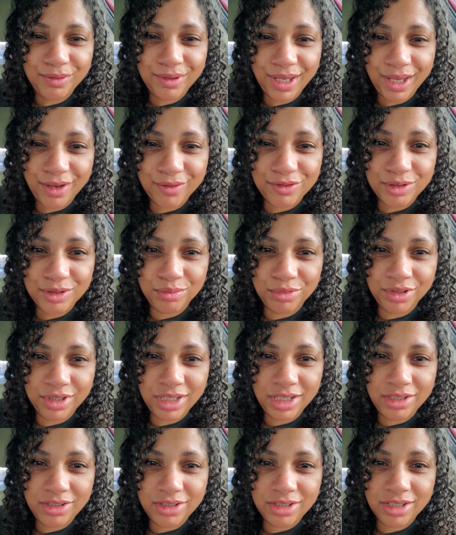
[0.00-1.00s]
we have to
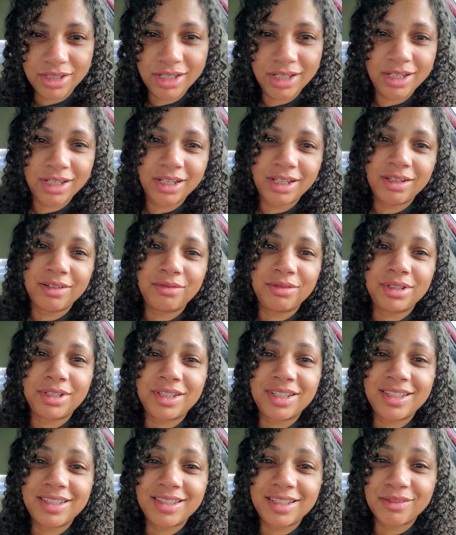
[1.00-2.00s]
breach,
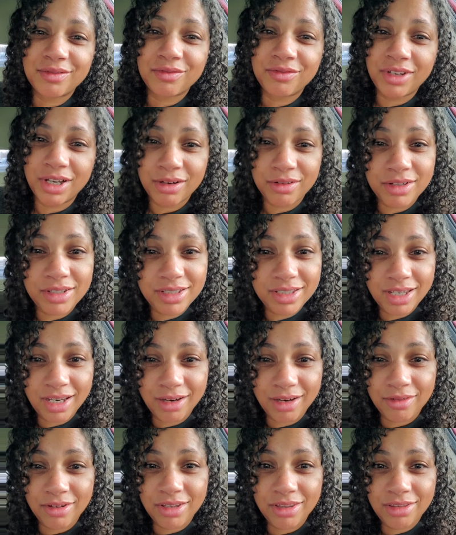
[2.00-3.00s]
which is a very
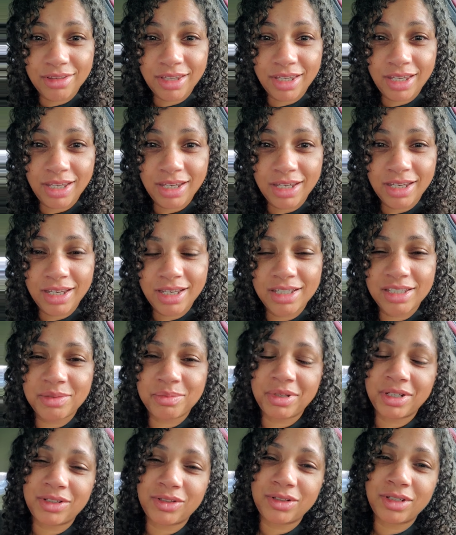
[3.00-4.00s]
scary thing,
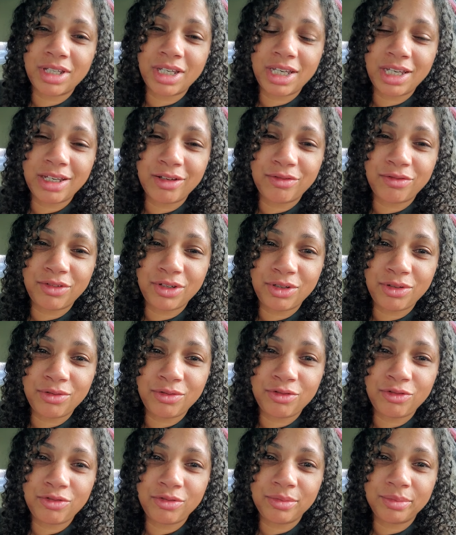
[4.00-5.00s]
especially if
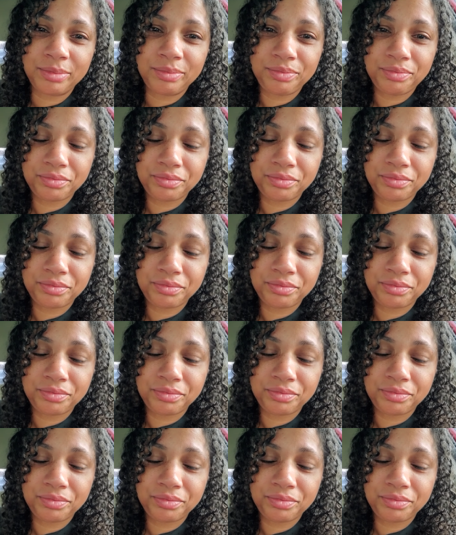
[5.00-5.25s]
you've